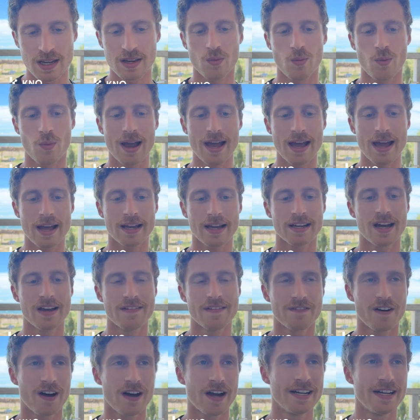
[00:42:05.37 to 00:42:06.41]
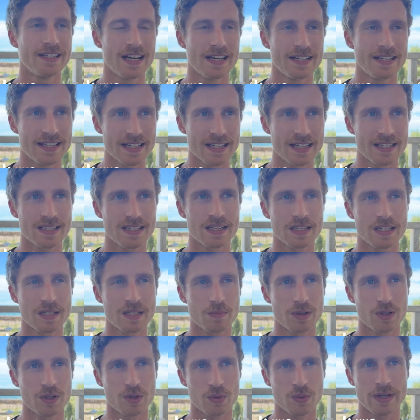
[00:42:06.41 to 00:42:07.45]
where can I find a distance
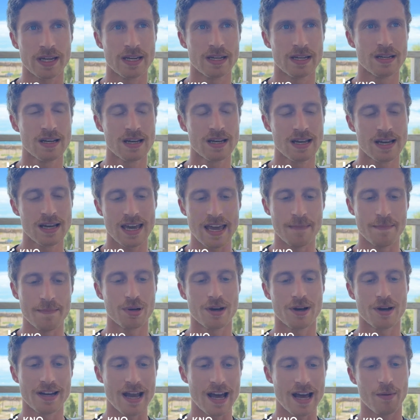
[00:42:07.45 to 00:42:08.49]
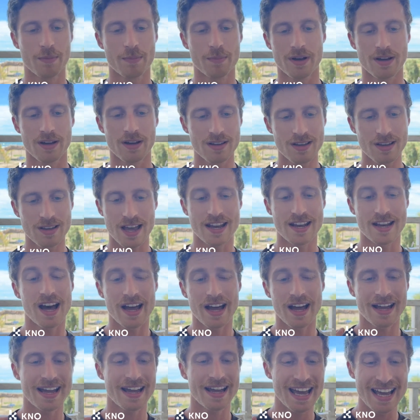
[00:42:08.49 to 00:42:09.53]
between input and output? And
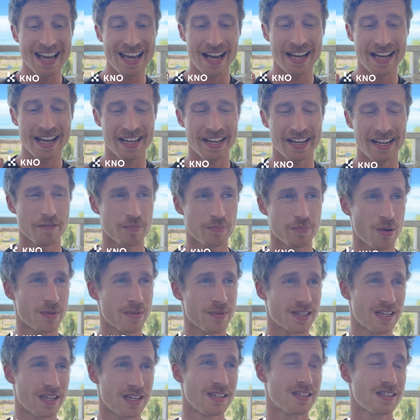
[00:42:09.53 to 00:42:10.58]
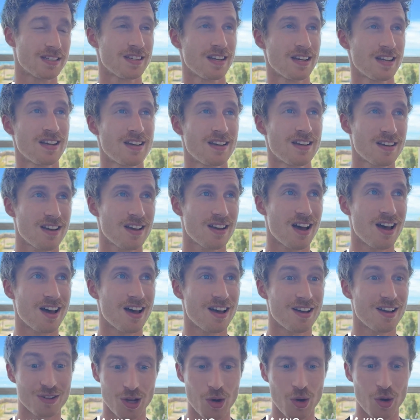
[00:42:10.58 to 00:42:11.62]
AI kind of promises
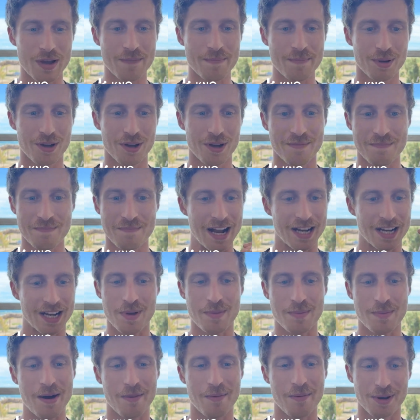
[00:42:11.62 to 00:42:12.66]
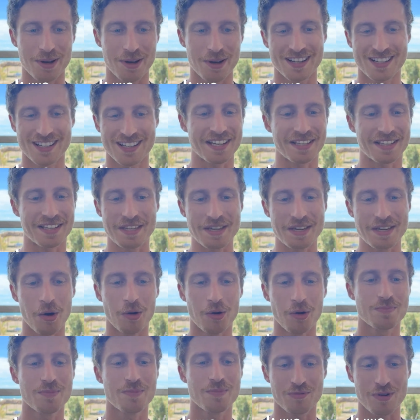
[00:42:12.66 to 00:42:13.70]
low input, maximum output. It's like the
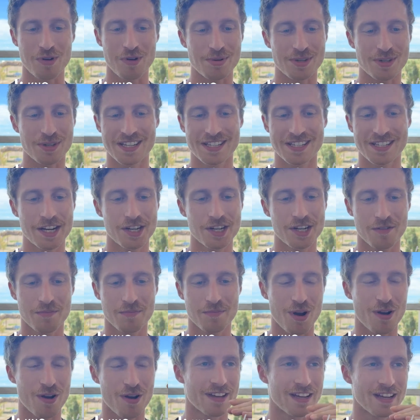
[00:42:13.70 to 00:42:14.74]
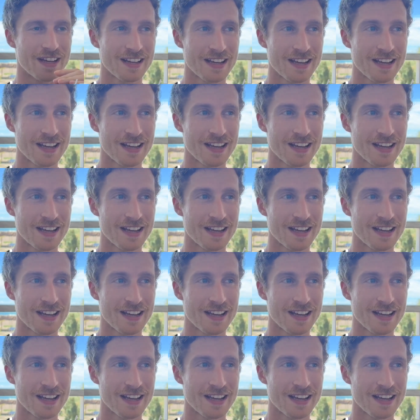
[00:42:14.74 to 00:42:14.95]
ultimate representation of profit.